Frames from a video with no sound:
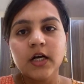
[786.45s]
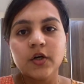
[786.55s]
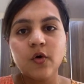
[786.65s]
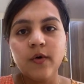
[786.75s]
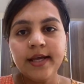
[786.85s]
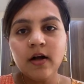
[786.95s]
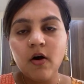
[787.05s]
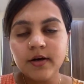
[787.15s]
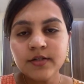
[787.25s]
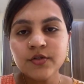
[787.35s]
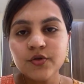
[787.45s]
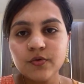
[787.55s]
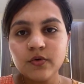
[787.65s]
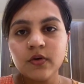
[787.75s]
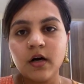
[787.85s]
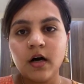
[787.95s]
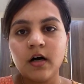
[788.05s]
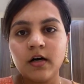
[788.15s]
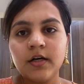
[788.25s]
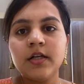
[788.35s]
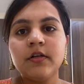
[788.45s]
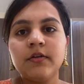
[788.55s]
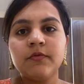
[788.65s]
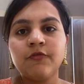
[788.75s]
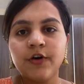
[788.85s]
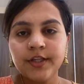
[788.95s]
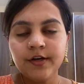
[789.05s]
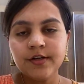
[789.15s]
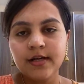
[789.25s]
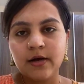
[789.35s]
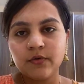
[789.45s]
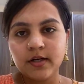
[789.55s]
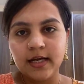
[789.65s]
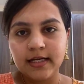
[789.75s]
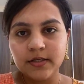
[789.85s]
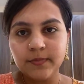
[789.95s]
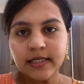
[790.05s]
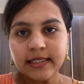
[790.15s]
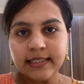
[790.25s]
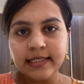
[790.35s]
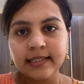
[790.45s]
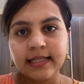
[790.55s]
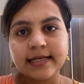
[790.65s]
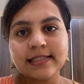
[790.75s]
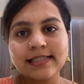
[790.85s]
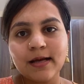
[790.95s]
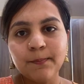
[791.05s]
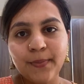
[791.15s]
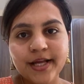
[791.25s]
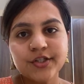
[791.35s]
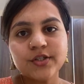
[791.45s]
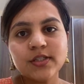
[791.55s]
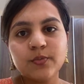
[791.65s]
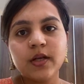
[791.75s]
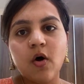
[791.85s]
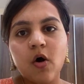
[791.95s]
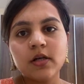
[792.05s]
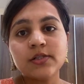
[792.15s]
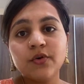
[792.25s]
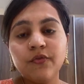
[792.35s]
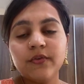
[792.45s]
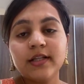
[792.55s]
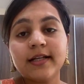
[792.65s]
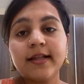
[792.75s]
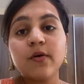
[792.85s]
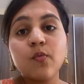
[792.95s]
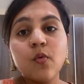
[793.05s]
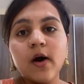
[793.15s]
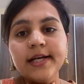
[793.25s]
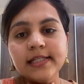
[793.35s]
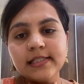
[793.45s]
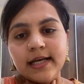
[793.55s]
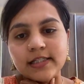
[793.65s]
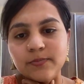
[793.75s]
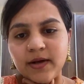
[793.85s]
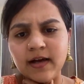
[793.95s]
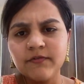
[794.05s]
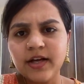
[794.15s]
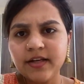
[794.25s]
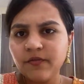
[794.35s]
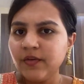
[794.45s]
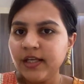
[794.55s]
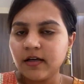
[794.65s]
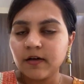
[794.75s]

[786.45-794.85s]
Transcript: Going on to further down anatomically, that is, some patients will also feel that their voice has become very weak.